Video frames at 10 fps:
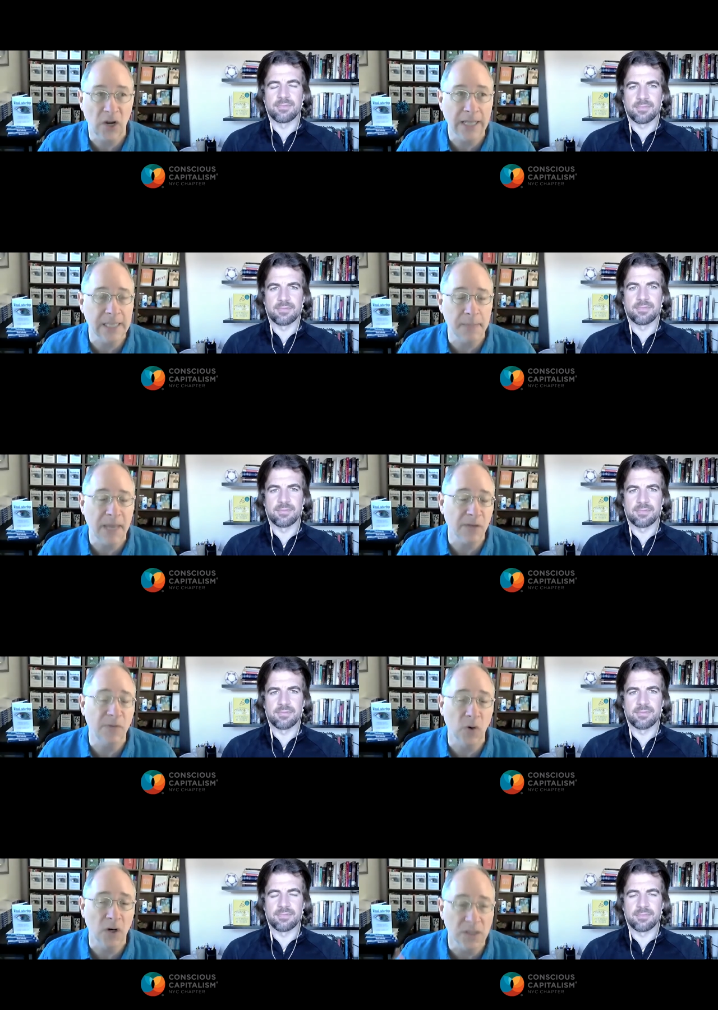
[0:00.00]
Speaker 1: and
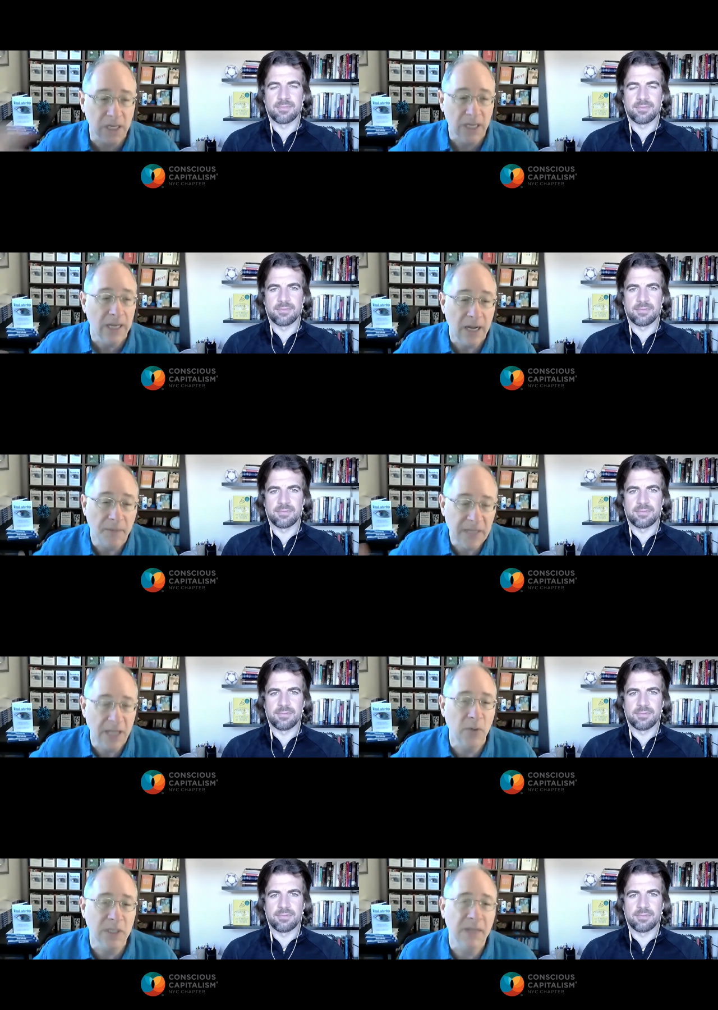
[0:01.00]
metaphors, um, can you
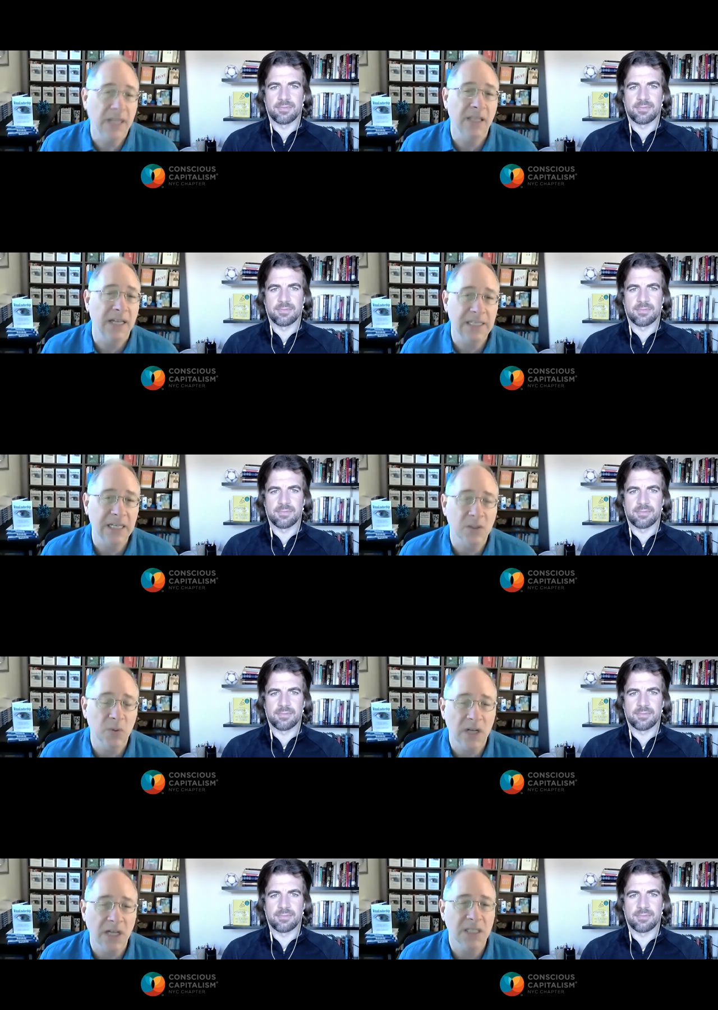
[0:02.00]
explain an idea to a
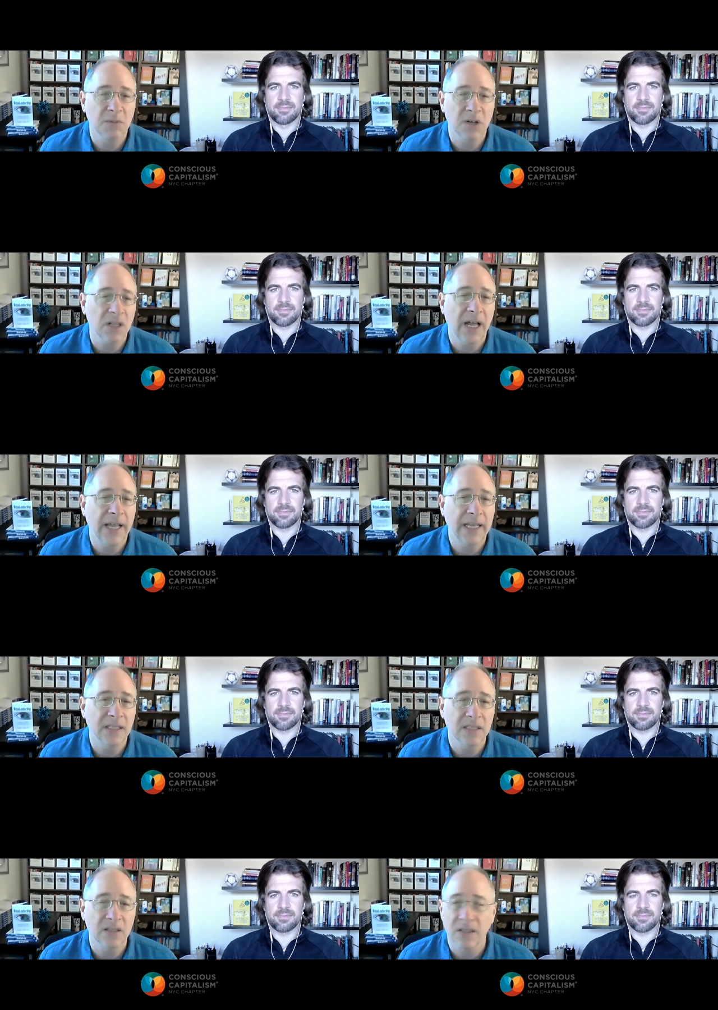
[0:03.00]
customer, a client,
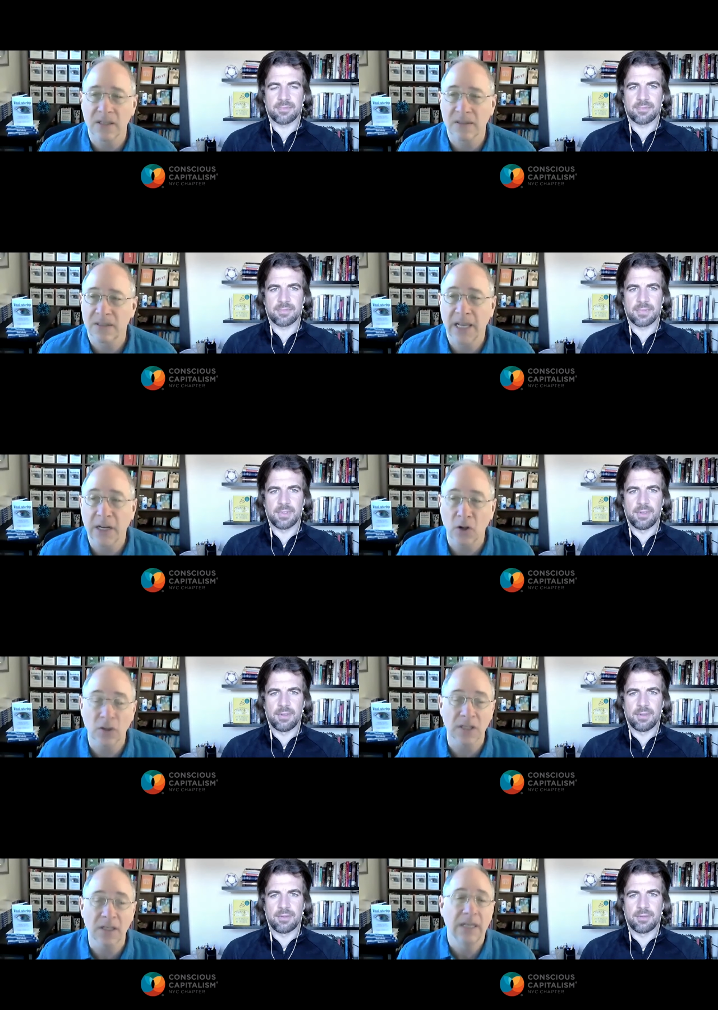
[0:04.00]
a
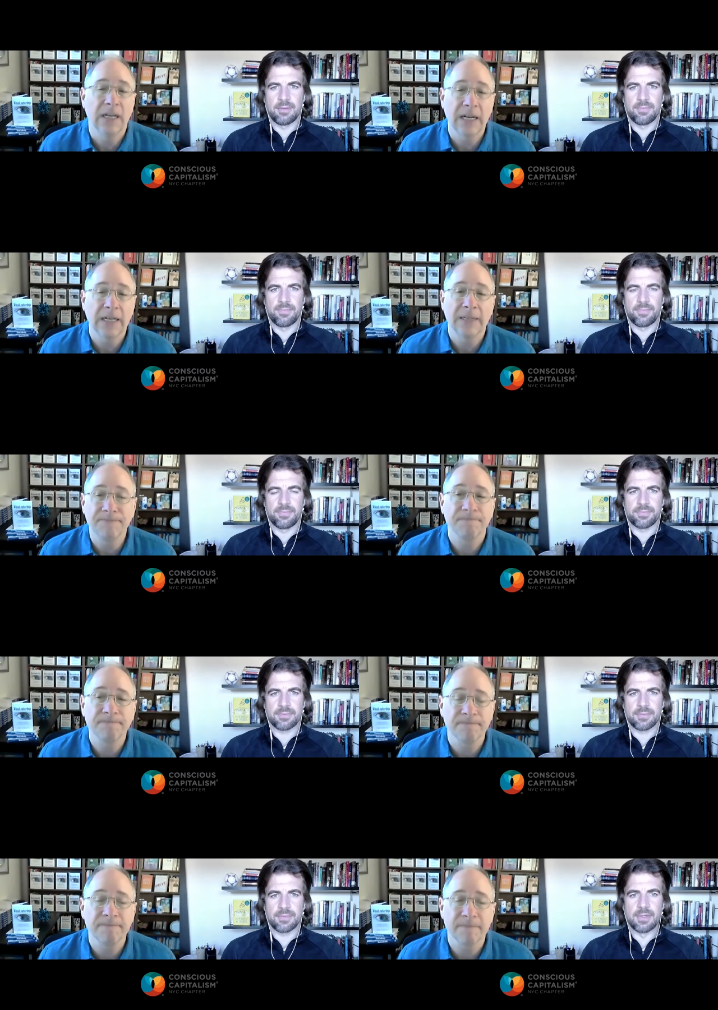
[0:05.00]
stakeholder? Um,
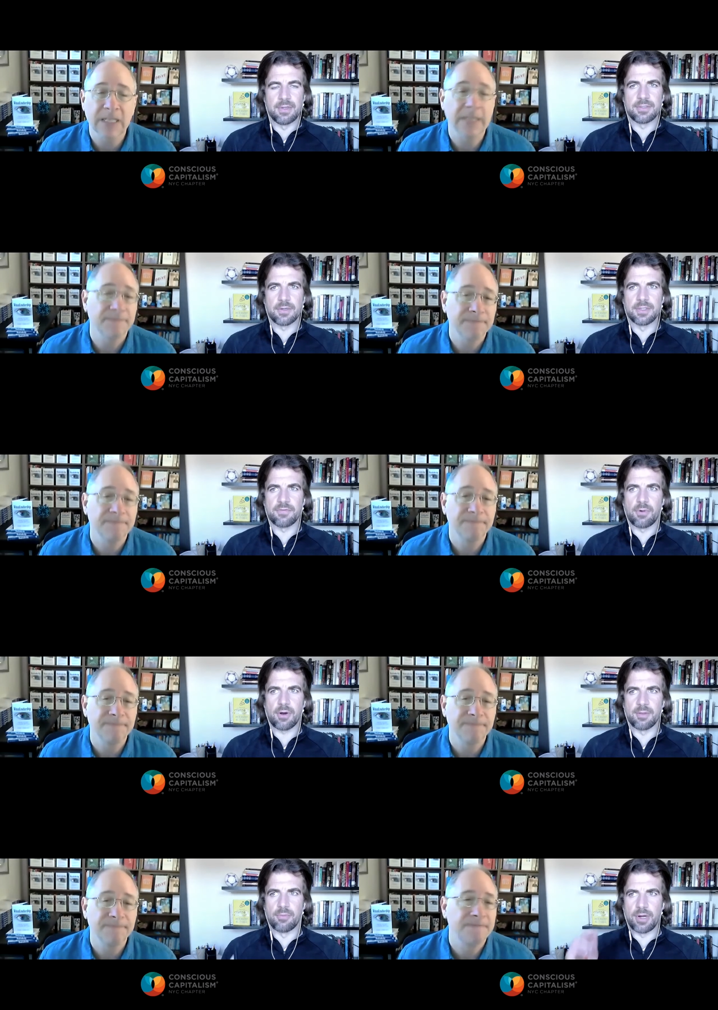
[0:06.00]
Speaker 2: is there a different part
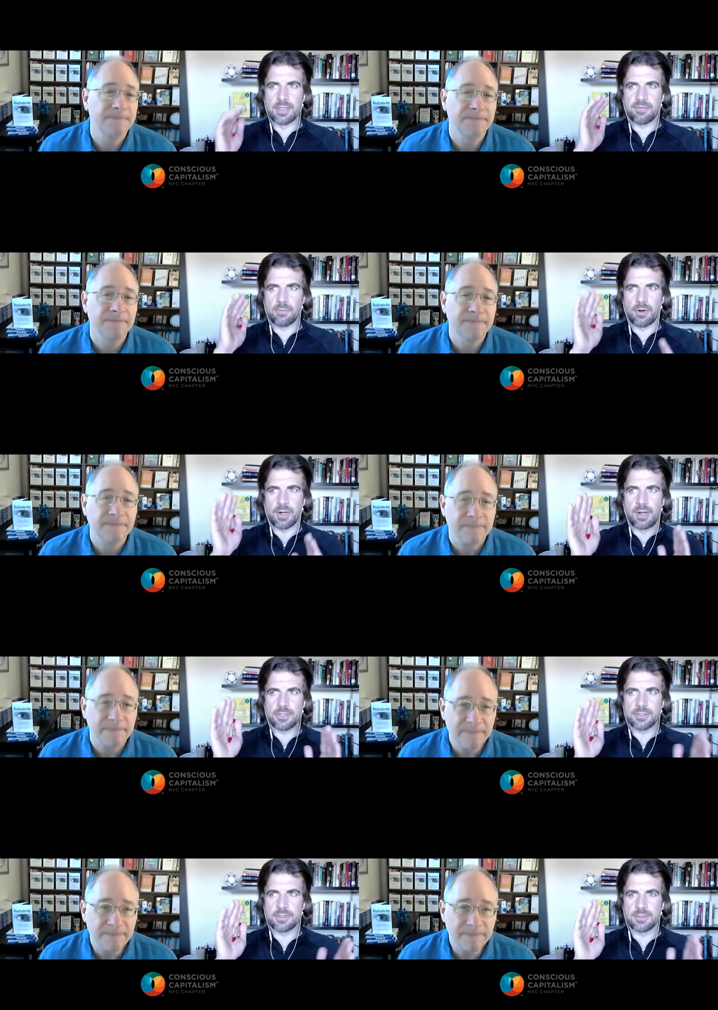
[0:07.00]
of the brain, different part of
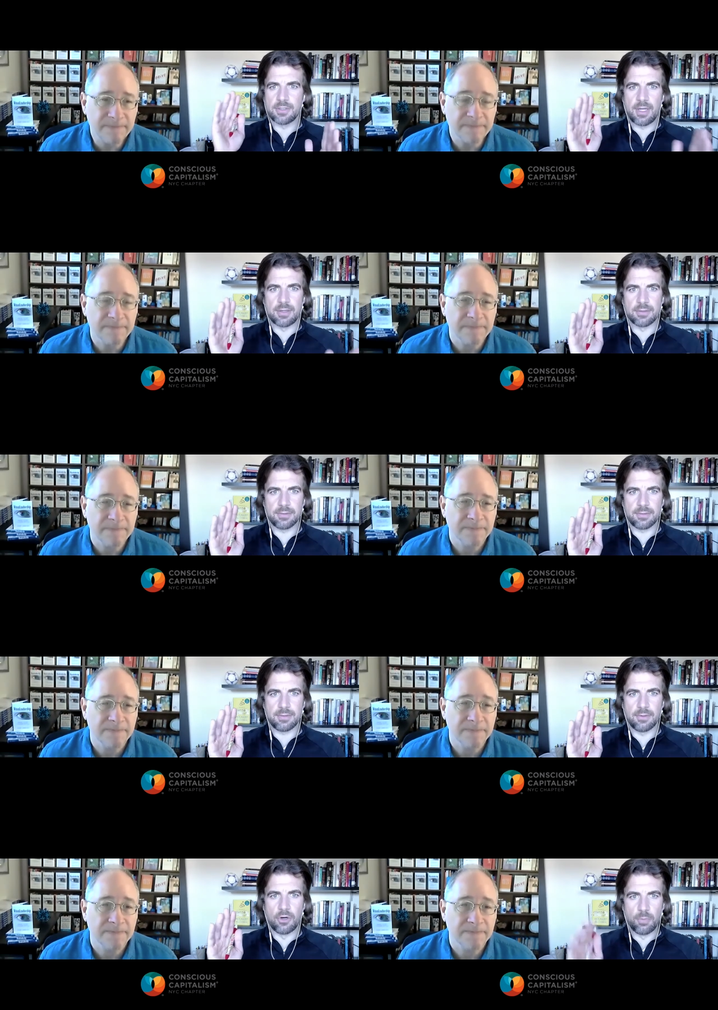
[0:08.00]
consciousness that that
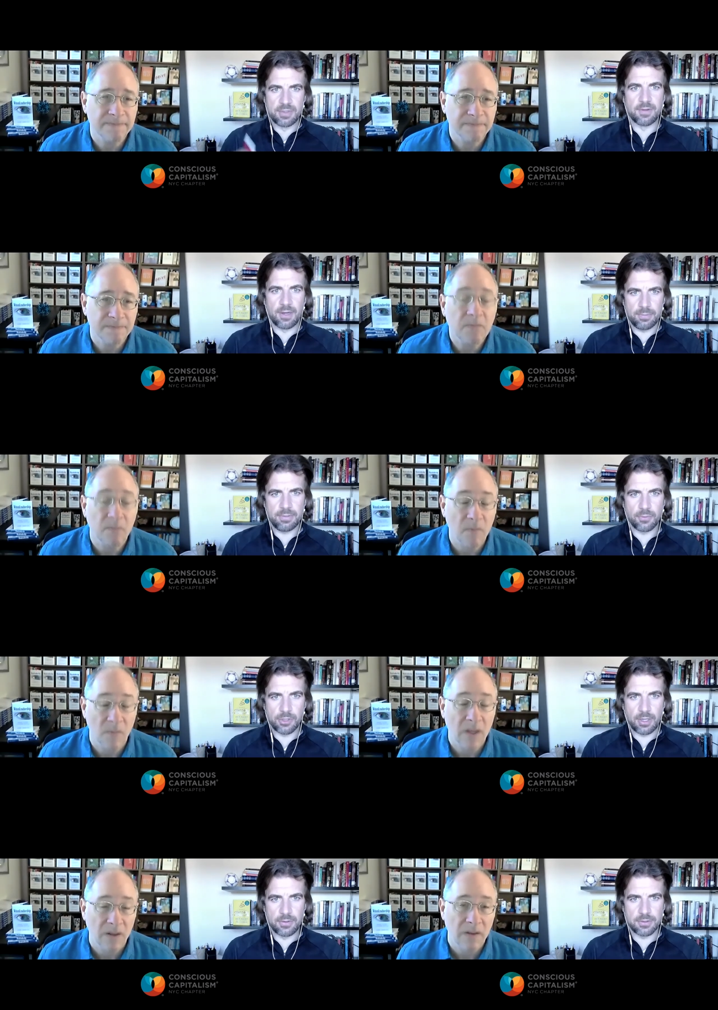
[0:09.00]
opens up when
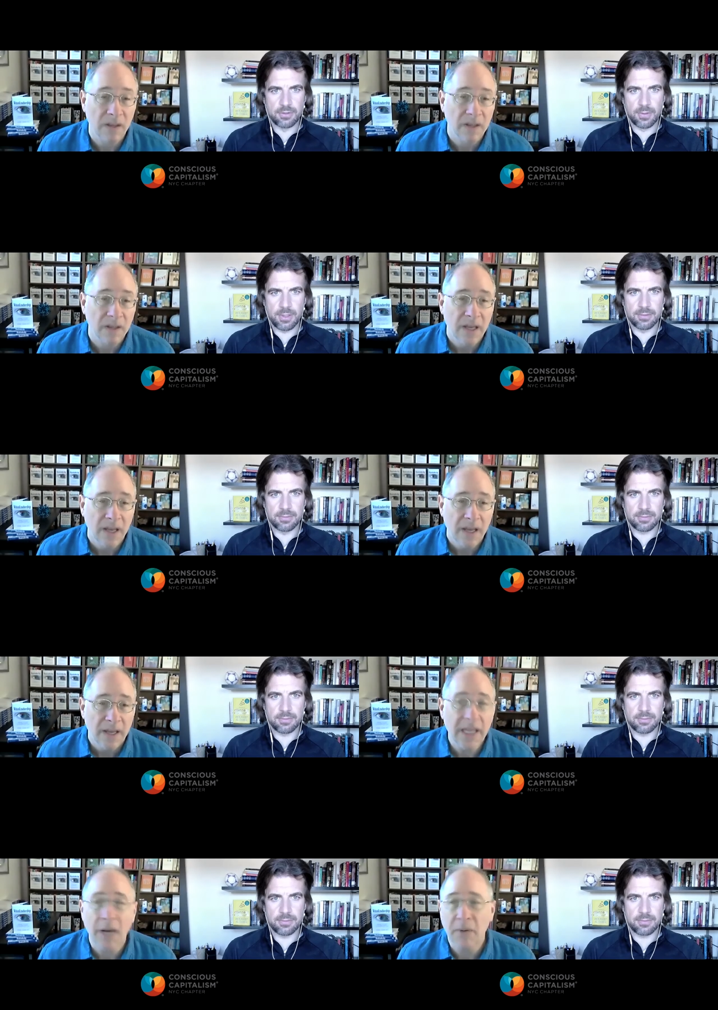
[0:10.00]
you're not used to doing it?
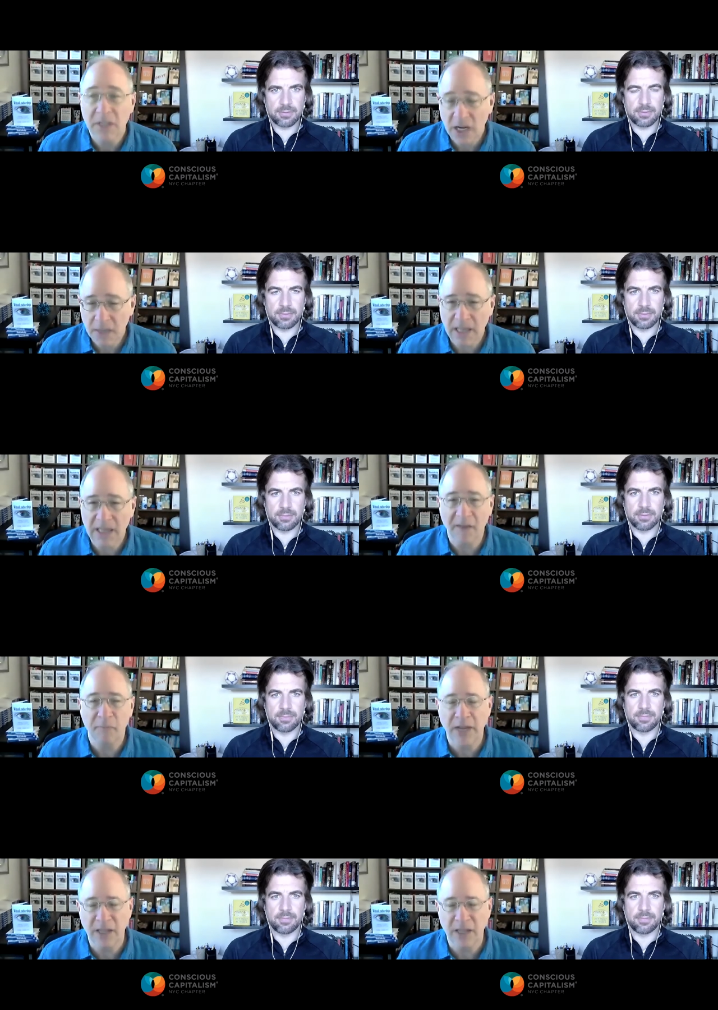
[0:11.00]
Speaker 1: Yeah, we talk about left brain and